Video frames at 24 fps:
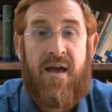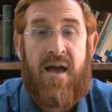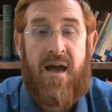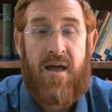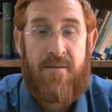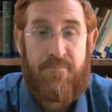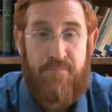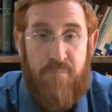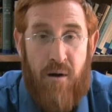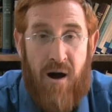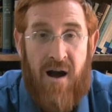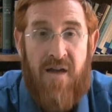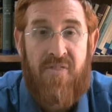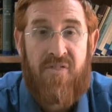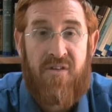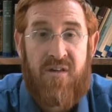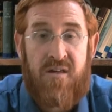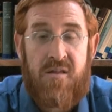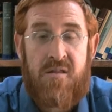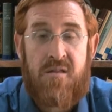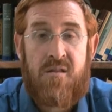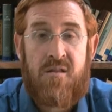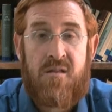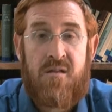And by
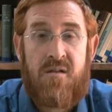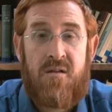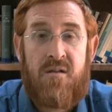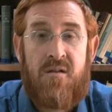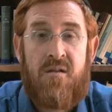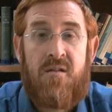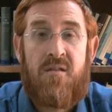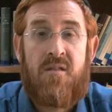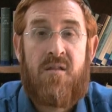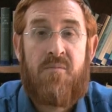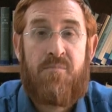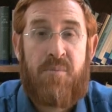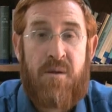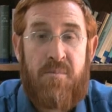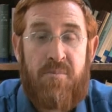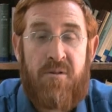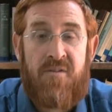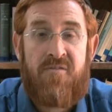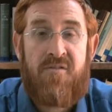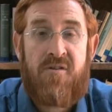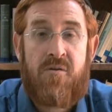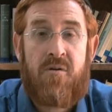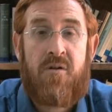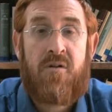this, the people
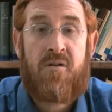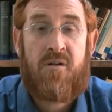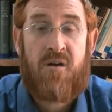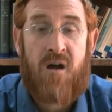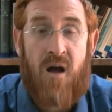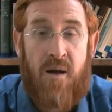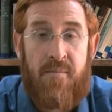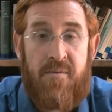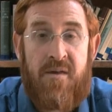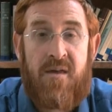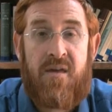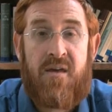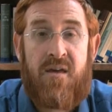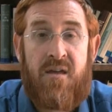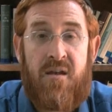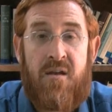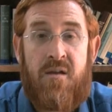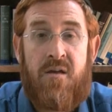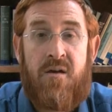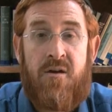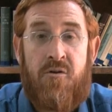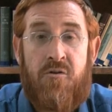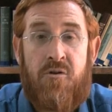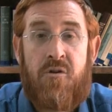of Israel coming
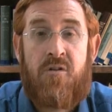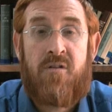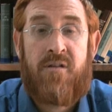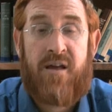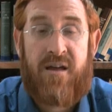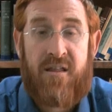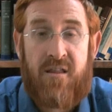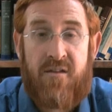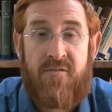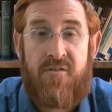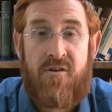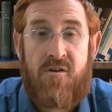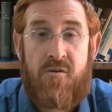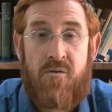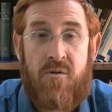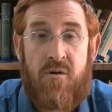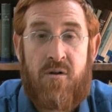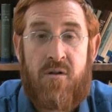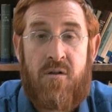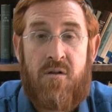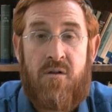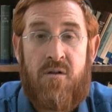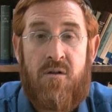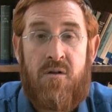in to the land of
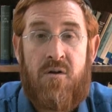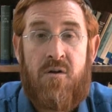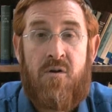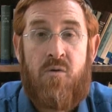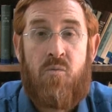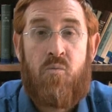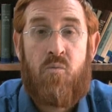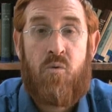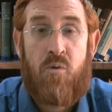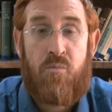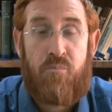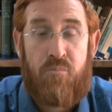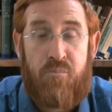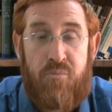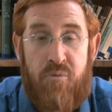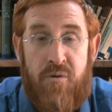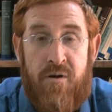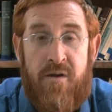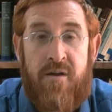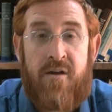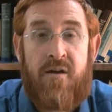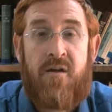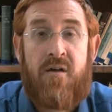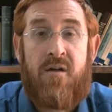Israel will
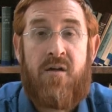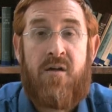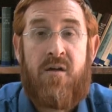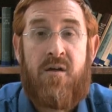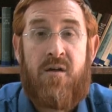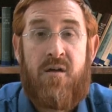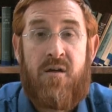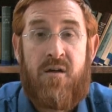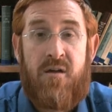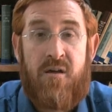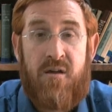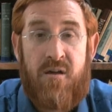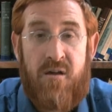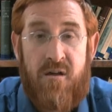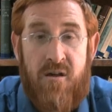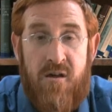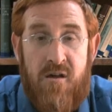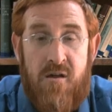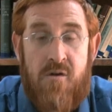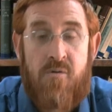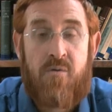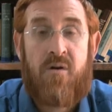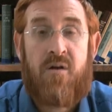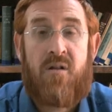bring
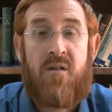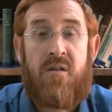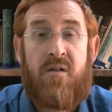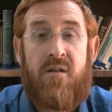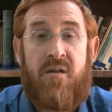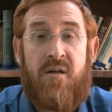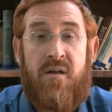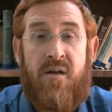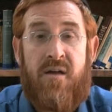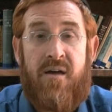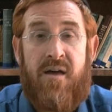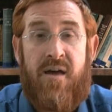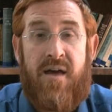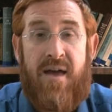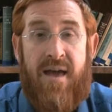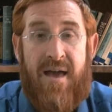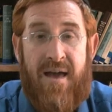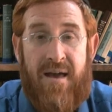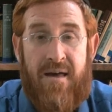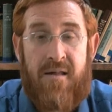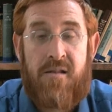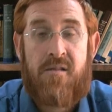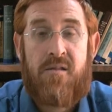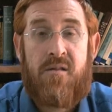Israel
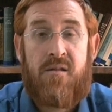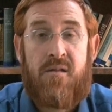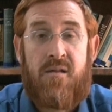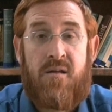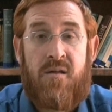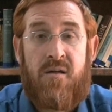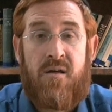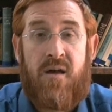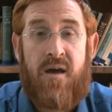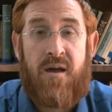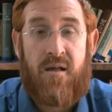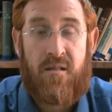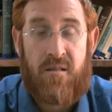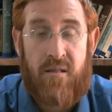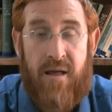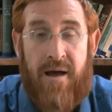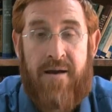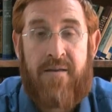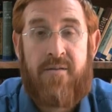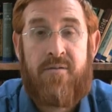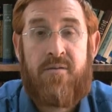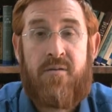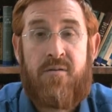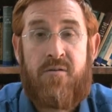as a
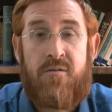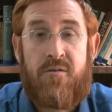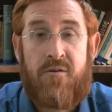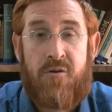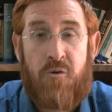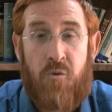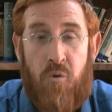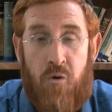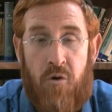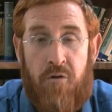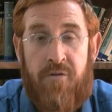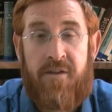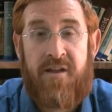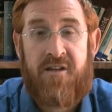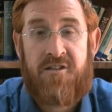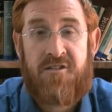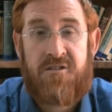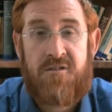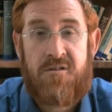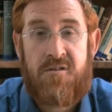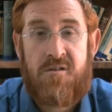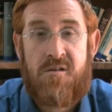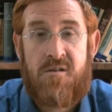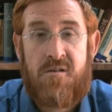light to all
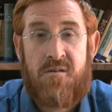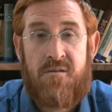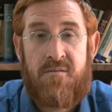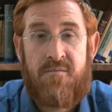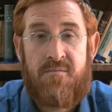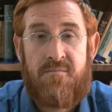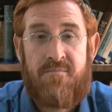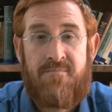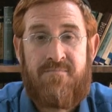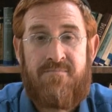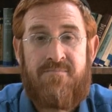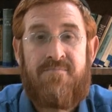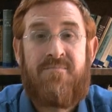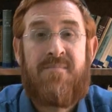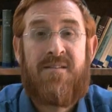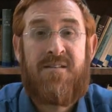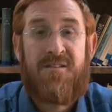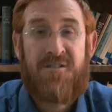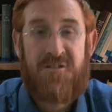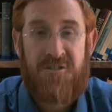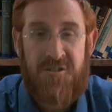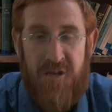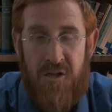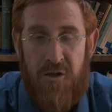nations.
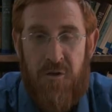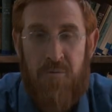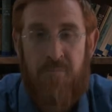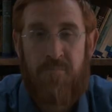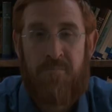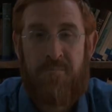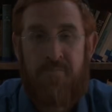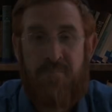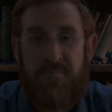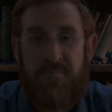Shalom.